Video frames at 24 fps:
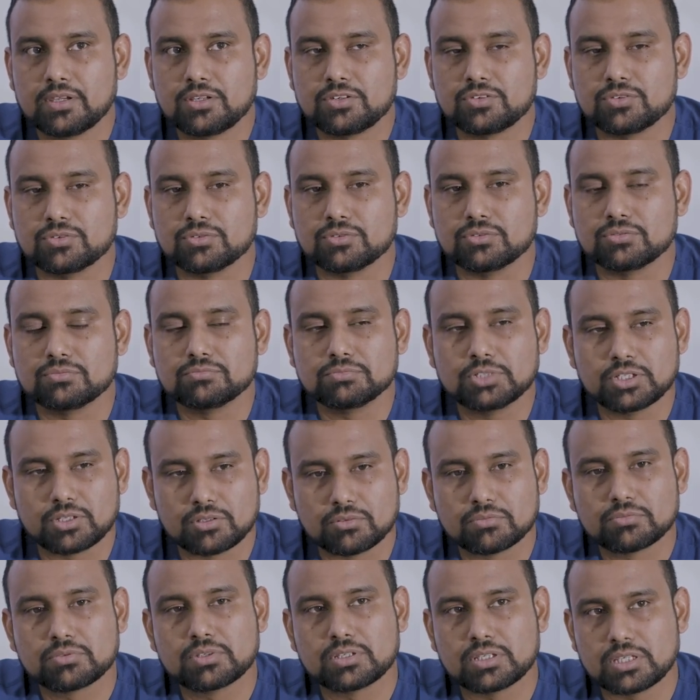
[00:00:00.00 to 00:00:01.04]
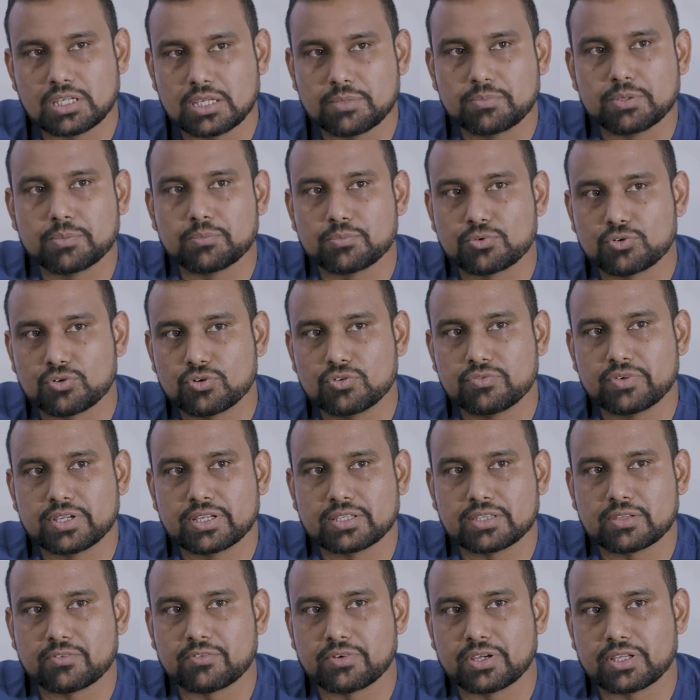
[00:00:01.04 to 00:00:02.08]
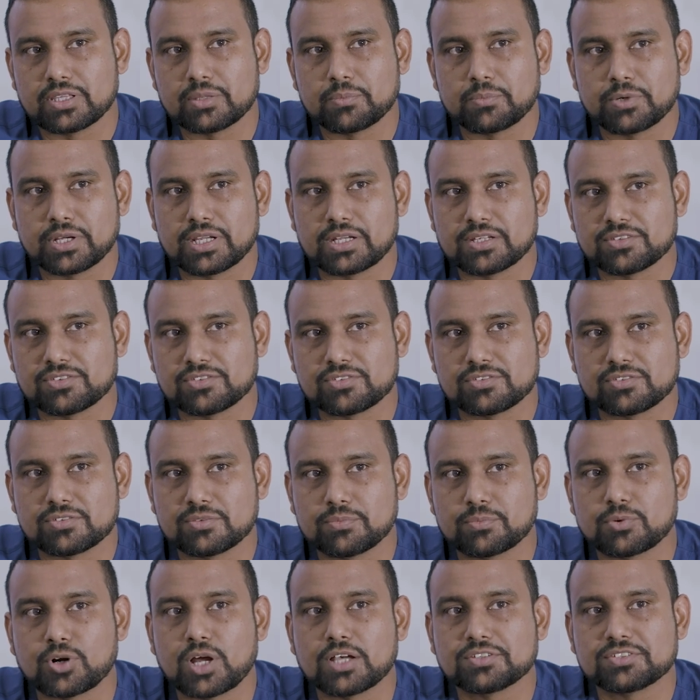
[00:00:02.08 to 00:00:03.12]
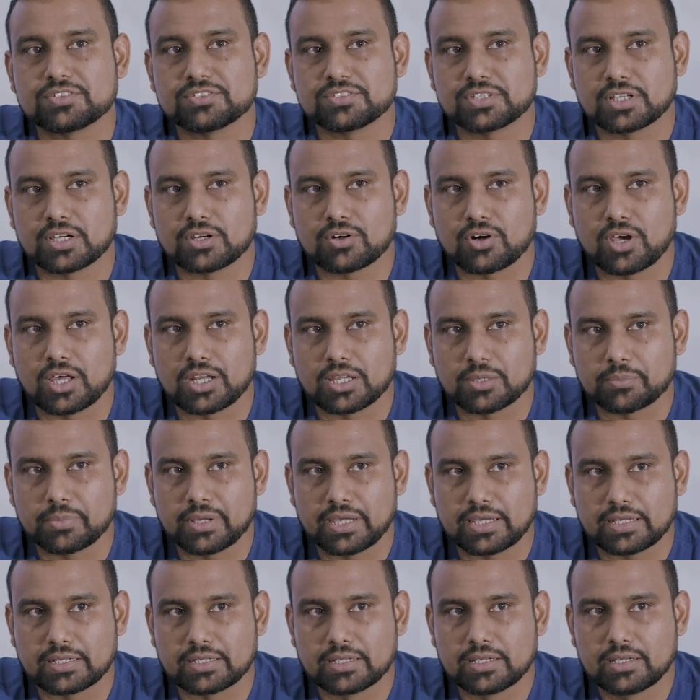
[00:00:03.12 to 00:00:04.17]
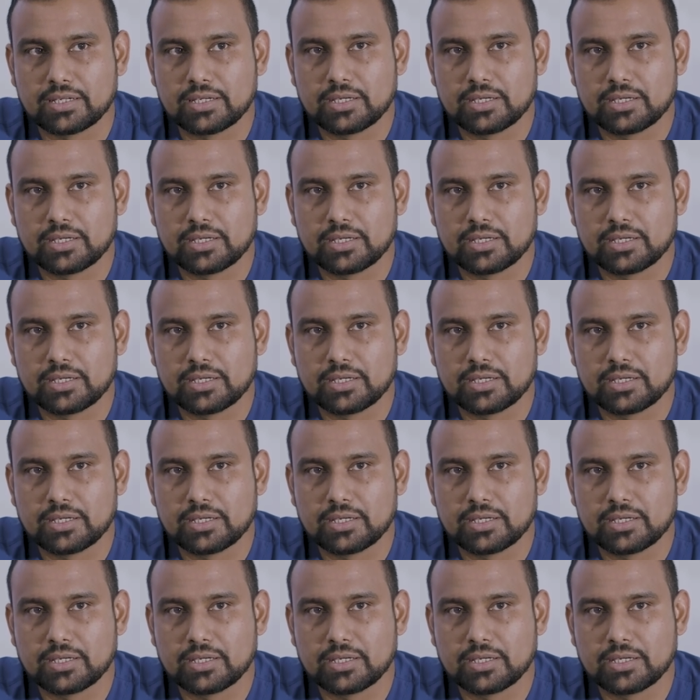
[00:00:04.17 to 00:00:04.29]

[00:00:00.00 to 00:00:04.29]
to keep improving the way the brain is processing chronic pain.